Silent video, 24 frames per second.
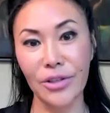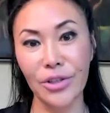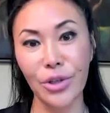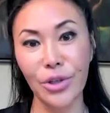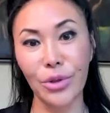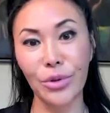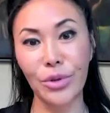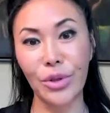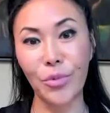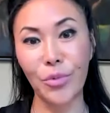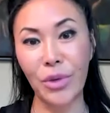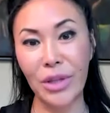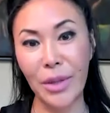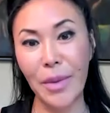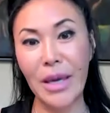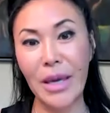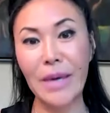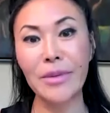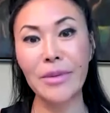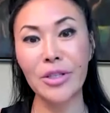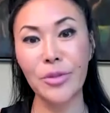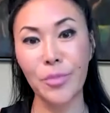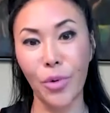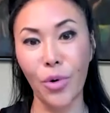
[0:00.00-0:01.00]
So when the
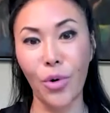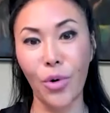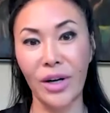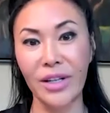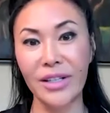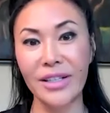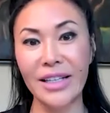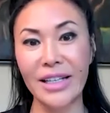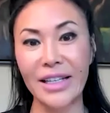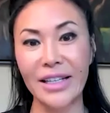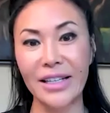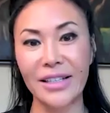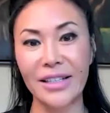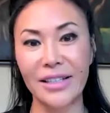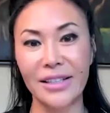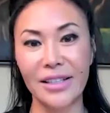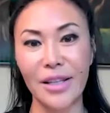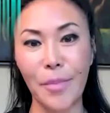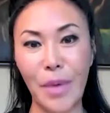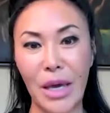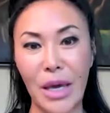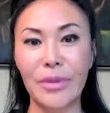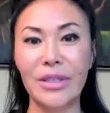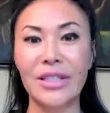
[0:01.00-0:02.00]
baby's born,
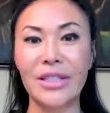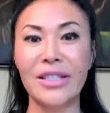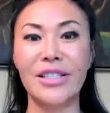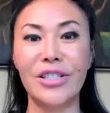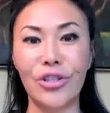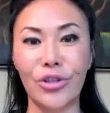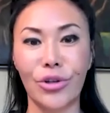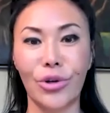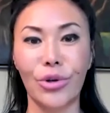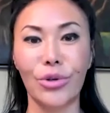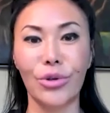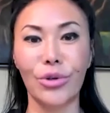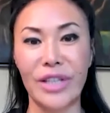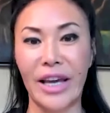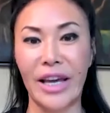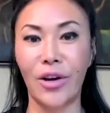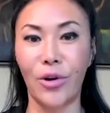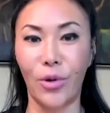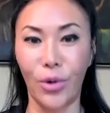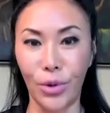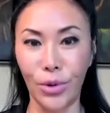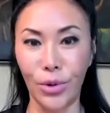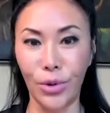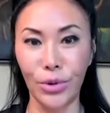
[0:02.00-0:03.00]
the baby's 0 day
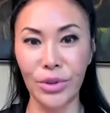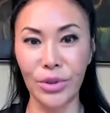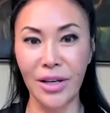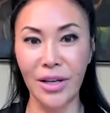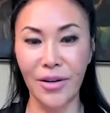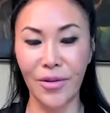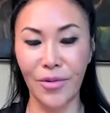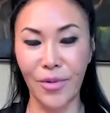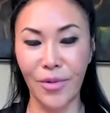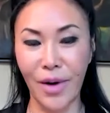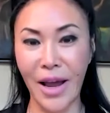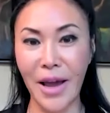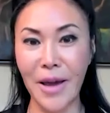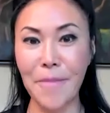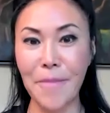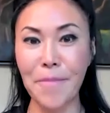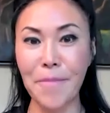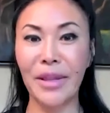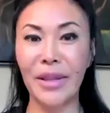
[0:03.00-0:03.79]
old, right?